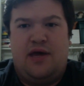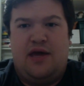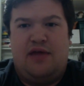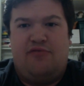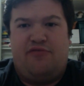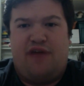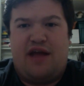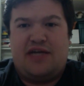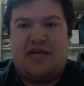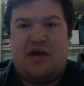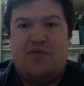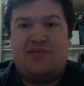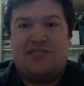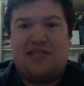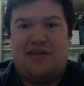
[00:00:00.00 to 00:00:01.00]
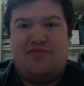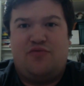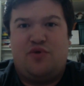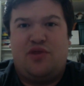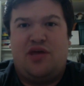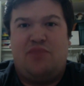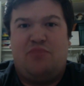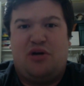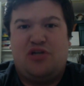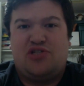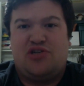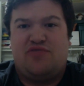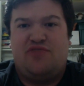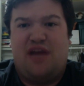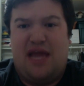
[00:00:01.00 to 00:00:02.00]
In fact, I was left with a
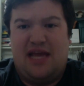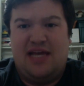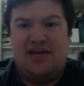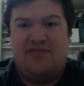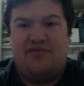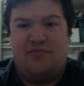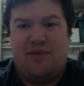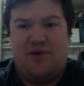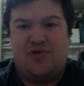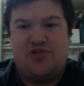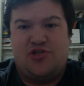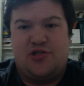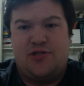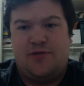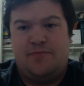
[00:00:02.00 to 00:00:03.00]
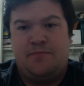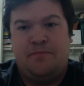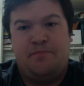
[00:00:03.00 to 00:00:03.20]
bunch of negative emotion